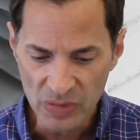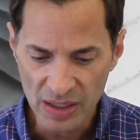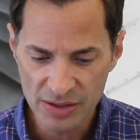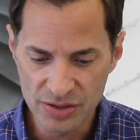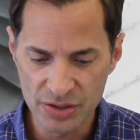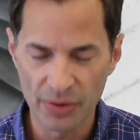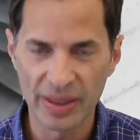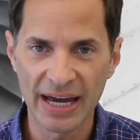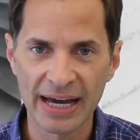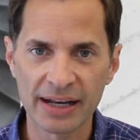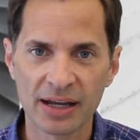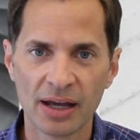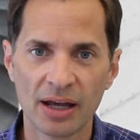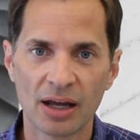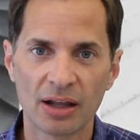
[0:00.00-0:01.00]
And so
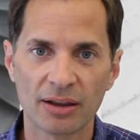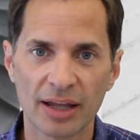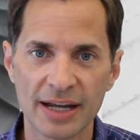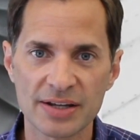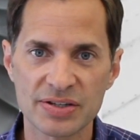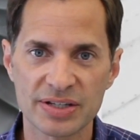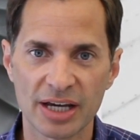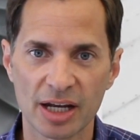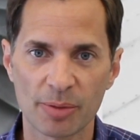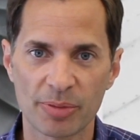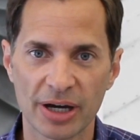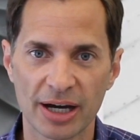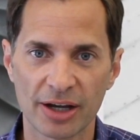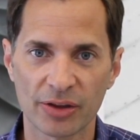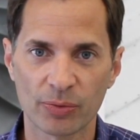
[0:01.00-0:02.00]
that led us down a
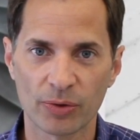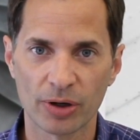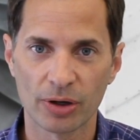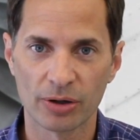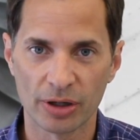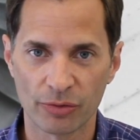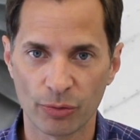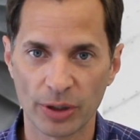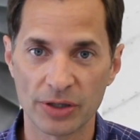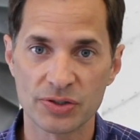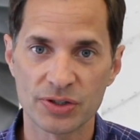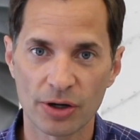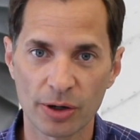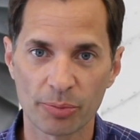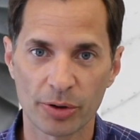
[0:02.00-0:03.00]
path where if we could
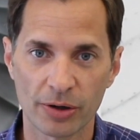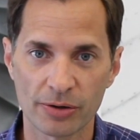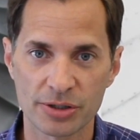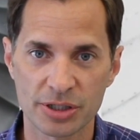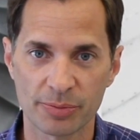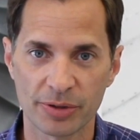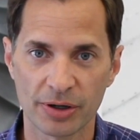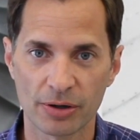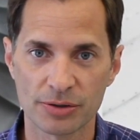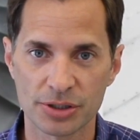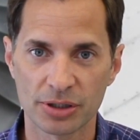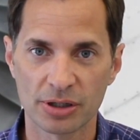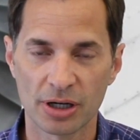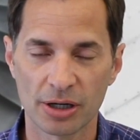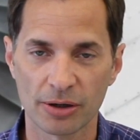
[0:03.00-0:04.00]
start a partnership here in
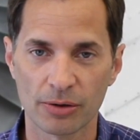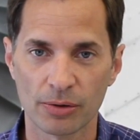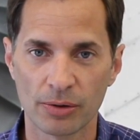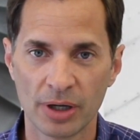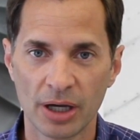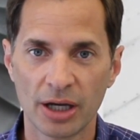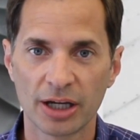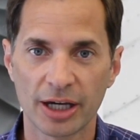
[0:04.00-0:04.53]
Chicago,